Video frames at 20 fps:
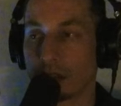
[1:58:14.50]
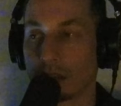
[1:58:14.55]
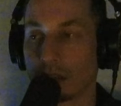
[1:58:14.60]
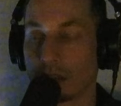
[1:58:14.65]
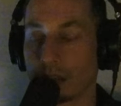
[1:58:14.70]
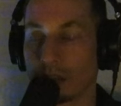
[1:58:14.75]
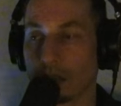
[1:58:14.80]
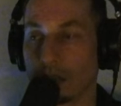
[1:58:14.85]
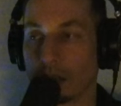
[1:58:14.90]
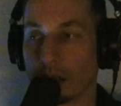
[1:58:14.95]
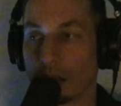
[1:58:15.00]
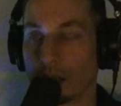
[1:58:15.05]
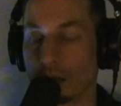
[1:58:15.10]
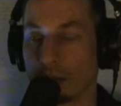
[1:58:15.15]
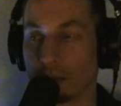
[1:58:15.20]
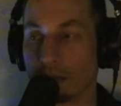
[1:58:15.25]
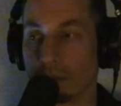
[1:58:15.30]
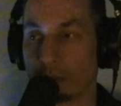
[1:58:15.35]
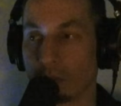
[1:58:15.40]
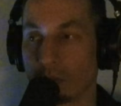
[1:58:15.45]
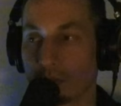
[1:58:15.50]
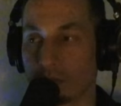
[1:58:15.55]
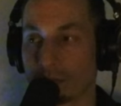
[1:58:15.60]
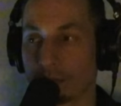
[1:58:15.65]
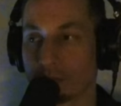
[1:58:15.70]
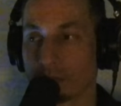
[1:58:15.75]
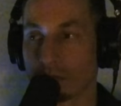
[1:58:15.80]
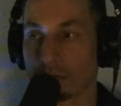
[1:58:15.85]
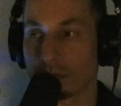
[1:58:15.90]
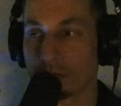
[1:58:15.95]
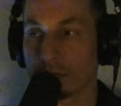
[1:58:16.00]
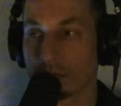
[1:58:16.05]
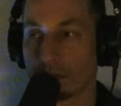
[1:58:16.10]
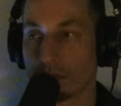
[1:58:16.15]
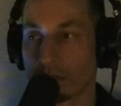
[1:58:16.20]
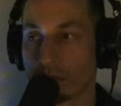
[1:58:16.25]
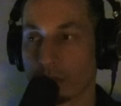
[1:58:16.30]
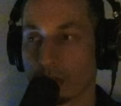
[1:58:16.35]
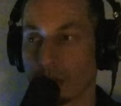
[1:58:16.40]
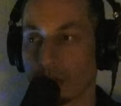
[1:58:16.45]
um
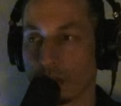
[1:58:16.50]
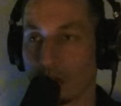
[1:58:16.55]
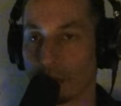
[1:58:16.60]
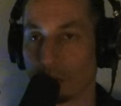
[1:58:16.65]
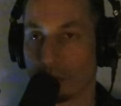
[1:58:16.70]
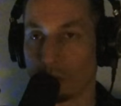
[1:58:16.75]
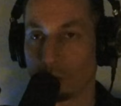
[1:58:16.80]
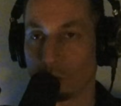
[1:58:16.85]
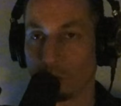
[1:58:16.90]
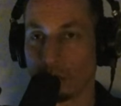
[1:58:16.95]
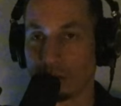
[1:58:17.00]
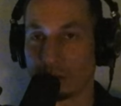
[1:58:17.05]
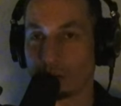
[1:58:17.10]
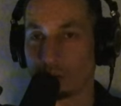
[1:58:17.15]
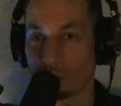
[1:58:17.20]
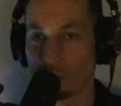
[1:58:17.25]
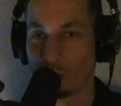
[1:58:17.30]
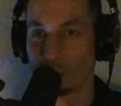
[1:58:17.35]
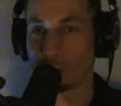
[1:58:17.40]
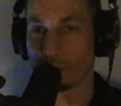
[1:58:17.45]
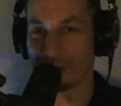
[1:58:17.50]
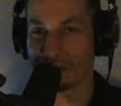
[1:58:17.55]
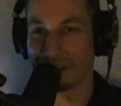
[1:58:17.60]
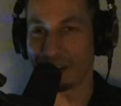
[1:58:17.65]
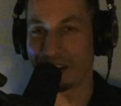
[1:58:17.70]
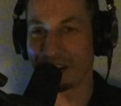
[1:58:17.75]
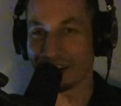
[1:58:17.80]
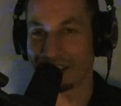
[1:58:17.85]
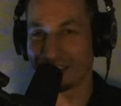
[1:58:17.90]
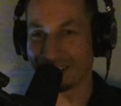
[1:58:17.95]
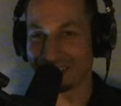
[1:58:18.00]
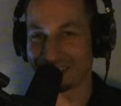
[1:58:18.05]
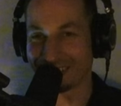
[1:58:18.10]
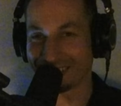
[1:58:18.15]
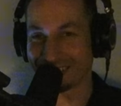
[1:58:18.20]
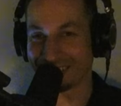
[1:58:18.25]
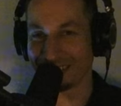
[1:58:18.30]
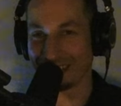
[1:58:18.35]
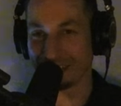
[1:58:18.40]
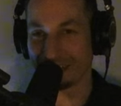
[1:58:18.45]
I mean, what what was there
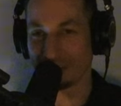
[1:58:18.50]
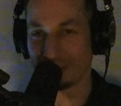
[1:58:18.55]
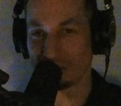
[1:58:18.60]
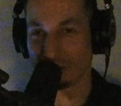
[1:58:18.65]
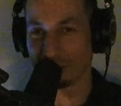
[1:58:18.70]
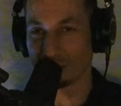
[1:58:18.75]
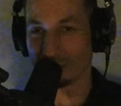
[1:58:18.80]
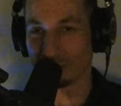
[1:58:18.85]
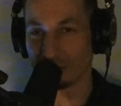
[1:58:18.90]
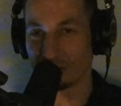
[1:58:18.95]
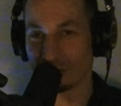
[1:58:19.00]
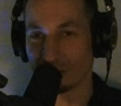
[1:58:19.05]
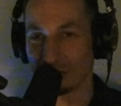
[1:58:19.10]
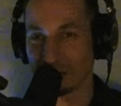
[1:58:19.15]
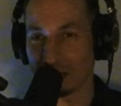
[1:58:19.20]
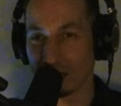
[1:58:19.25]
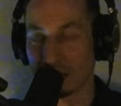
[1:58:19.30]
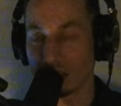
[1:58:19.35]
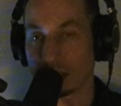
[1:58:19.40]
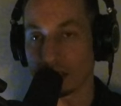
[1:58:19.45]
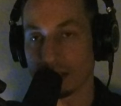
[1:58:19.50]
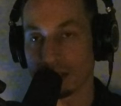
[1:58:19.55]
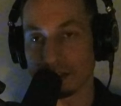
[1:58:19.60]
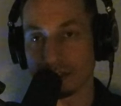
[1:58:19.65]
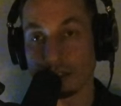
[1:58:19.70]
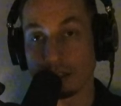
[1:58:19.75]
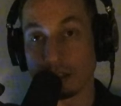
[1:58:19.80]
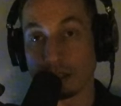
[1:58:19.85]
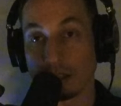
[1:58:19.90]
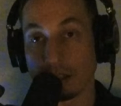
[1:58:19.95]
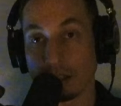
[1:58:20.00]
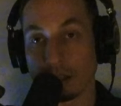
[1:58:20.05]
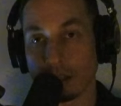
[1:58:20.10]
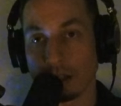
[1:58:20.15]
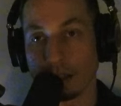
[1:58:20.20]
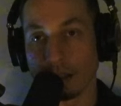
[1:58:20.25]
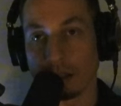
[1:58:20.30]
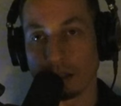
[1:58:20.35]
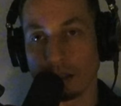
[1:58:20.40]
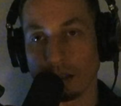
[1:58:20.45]
if you? Because
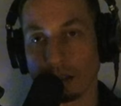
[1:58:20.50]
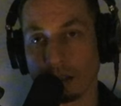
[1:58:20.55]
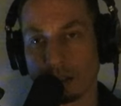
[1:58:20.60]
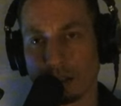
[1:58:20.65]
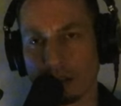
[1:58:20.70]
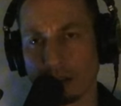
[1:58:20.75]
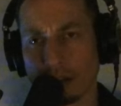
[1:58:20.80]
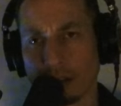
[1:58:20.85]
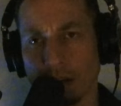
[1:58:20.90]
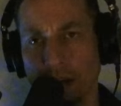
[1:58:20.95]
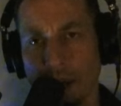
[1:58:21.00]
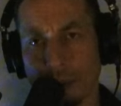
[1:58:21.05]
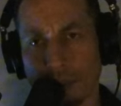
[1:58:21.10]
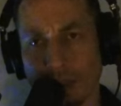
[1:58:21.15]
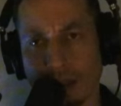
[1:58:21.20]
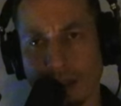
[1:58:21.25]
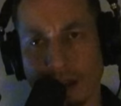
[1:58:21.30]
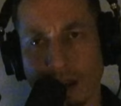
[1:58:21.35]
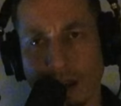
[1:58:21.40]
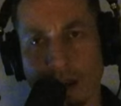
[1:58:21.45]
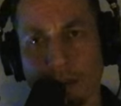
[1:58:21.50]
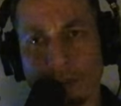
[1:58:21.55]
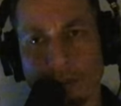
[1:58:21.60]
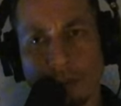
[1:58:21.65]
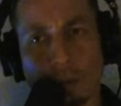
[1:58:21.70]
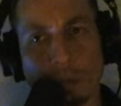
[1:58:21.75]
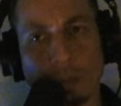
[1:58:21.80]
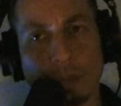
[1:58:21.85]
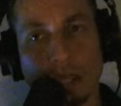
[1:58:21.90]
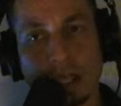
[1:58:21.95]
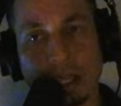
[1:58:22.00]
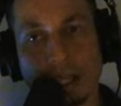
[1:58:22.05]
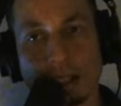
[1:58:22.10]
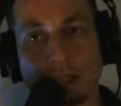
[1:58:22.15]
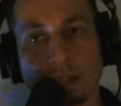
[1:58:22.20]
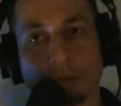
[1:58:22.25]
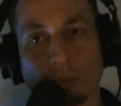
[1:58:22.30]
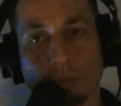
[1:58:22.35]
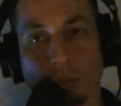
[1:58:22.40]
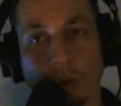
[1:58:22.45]
uh, I mean, for me, it's
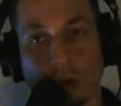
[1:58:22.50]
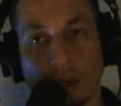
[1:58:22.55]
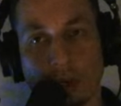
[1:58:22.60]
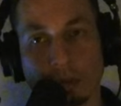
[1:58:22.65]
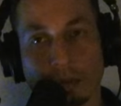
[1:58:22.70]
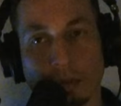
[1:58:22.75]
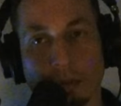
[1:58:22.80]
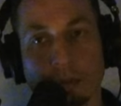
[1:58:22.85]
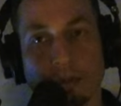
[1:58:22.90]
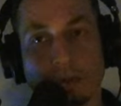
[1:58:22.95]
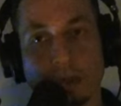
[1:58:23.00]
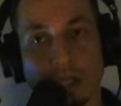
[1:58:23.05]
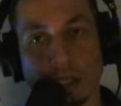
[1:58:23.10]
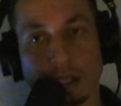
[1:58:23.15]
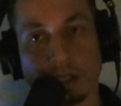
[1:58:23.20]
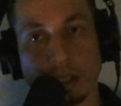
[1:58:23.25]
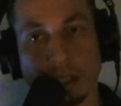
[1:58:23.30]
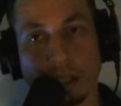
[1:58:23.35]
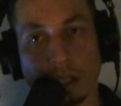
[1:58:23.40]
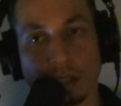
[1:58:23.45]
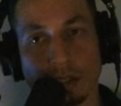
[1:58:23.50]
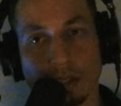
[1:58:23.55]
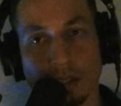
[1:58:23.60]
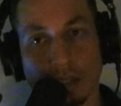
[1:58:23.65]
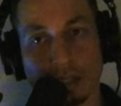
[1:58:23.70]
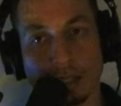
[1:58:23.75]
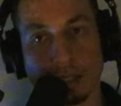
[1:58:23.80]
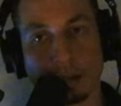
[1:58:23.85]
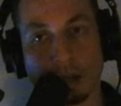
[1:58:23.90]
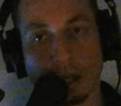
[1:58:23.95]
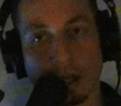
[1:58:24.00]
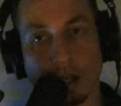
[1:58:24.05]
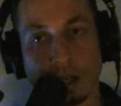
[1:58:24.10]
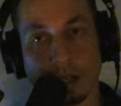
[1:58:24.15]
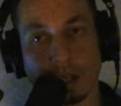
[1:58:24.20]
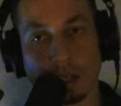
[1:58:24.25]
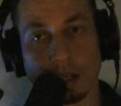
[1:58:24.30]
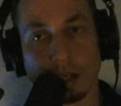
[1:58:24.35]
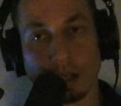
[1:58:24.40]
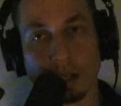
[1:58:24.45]
more of a feeling. Like I, I
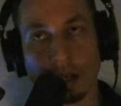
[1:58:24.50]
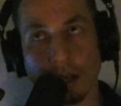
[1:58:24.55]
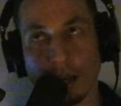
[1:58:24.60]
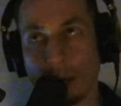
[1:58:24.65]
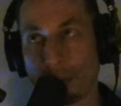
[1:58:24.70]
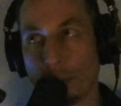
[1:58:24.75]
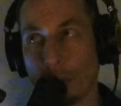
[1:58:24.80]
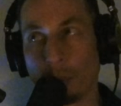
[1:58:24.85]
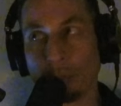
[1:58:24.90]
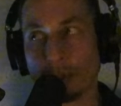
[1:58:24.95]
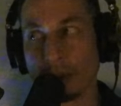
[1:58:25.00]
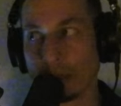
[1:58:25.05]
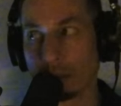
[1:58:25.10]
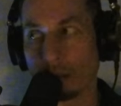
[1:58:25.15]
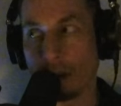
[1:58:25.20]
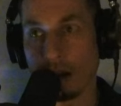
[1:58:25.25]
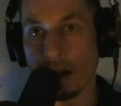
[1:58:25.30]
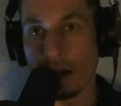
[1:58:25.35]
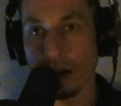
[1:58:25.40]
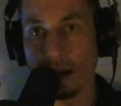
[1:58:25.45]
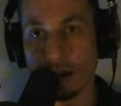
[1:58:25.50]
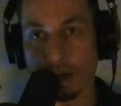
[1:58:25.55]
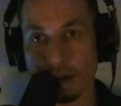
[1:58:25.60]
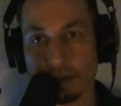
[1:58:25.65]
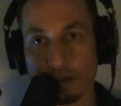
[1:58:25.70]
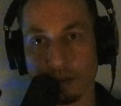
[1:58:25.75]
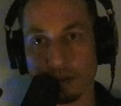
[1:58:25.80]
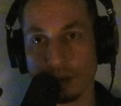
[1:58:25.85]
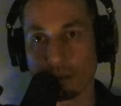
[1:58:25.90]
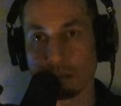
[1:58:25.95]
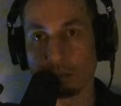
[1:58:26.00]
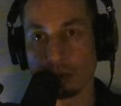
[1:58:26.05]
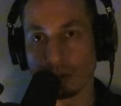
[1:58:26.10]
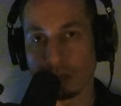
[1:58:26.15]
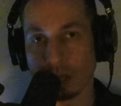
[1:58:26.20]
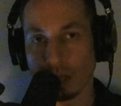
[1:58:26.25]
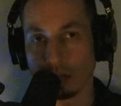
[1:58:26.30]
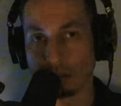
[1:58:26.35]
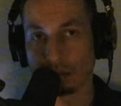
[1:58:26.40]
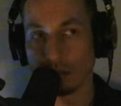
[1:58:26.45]
I'm opening my eyes and I'm
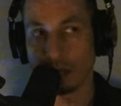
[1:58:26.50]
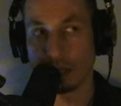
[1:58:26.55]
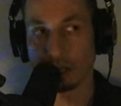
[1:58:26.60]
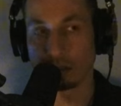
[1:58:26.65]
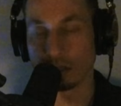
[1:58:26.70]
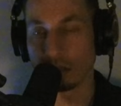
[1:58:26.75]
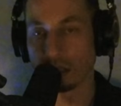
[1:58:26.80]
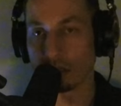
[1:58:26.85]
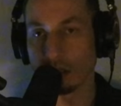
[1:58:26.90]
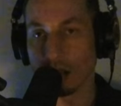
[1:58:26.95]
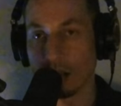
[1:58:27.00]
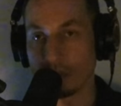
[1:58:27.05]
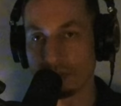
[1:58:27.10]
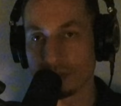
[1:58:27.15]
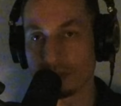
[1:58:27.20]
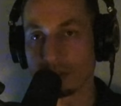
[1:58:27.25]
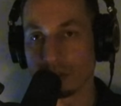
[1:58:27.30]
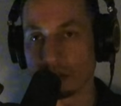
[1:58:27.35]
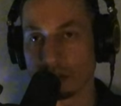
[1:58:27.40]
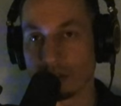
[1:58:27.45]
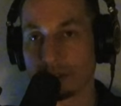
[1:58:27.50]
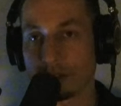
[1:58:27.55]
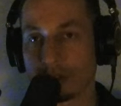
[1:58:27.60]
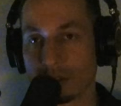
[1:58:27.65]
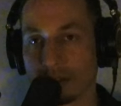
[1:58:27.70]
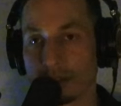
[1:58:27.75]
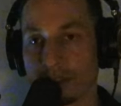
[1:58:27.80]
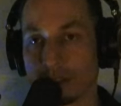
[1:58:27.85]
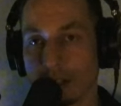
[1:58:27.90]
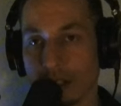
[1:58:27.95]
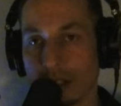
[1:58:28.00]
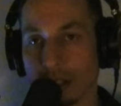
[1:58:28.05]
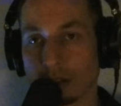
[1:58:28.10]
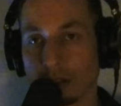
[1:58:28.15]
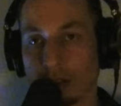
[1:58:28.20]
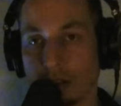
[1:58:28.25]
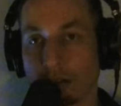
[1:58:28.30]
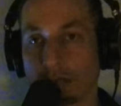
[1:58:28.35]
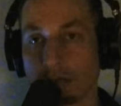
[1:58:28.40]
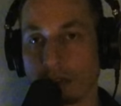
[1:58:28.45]
looking around and I'm still just seeing the
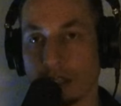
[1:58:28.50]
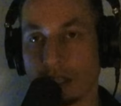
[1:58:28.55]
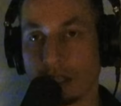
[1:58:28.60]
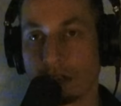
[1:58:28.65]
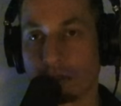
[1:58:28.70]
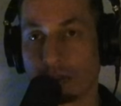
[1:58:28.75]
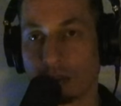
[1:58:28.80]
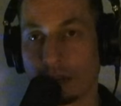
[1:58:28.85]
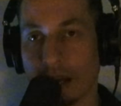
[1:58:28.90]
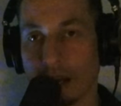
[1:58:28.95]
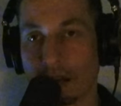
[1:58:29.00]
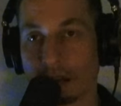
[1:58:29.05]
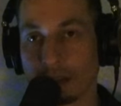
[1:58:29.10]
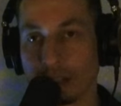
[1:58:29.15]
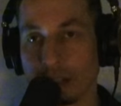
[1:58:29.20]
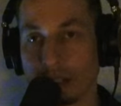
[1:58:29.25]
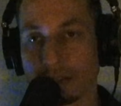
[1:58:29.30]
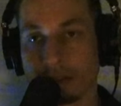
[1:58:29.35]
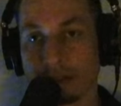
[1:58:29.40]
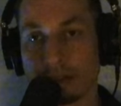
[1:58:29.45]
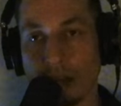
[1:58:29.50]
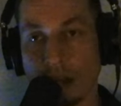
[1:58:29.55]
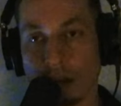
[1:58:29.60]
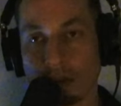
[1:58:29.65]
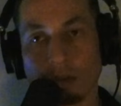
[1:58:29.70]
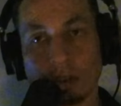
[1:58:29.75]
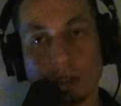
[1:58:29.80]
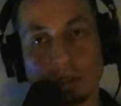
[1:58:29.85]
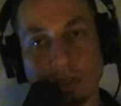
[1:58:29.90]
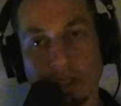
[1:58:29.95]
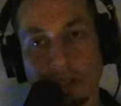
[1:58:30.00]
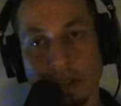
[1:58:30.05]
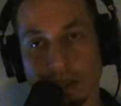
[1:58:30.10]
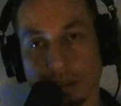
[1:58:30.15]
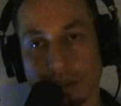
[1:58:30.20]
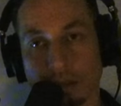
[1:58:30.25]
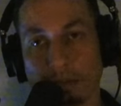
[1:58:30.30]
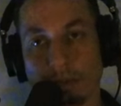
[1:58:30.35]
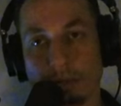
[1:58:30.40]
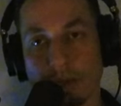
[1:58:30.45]
3D reality. It's not really like a
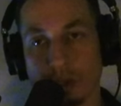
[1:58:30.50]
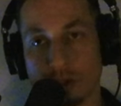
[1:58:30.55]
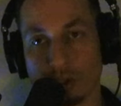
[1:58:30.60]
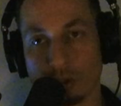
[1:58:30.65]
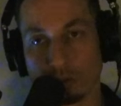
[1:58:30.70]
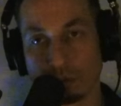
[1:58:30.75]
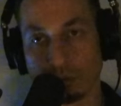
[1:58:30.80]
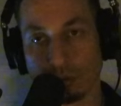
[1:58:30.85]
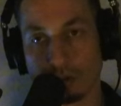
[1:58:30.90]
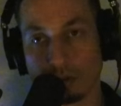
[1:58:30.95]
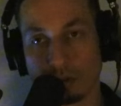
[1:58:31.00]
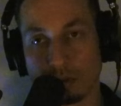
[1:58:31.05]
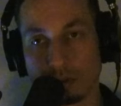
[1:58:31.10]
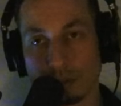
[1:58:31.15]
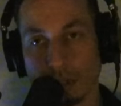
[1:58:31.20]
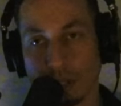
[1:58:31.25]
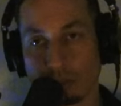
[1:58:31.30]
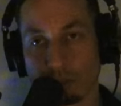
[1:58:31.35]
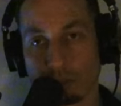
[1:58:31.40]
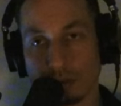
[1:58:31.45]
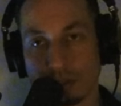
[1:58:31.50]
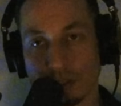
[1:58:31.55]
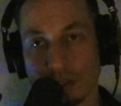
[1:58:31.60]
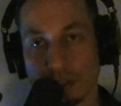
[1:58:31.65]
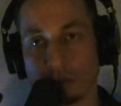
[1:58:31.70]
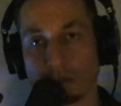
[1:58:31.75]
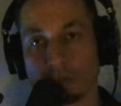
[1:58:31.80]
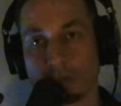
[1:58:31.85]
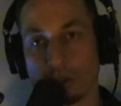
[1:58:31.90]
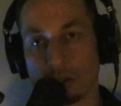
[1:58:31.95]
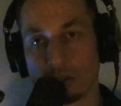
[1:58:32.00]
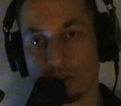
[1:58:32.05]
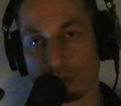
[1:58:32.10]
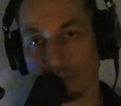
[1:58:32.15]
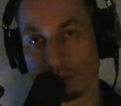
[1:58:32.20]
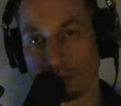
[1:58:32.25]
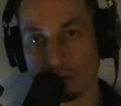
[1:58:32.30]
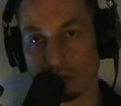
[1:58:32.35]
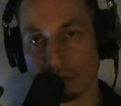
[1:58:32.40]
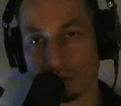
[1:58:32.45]
visual. Like we're such
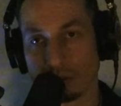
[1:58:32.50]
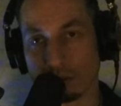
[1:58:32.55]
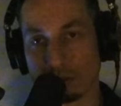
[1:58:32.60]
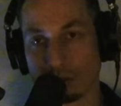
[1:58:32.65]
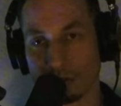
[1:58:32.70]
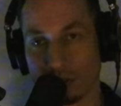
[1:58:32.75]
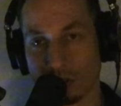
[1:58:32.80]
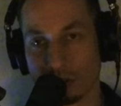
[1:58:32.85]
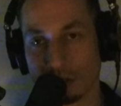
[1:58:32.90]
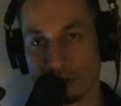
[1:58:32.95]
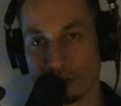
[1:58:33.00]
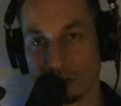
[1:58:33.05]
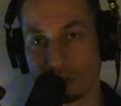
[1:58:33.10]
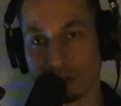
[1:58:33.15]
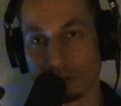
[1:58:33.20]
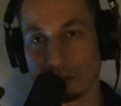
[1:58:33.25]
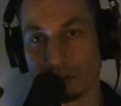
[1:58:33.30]
visual creatures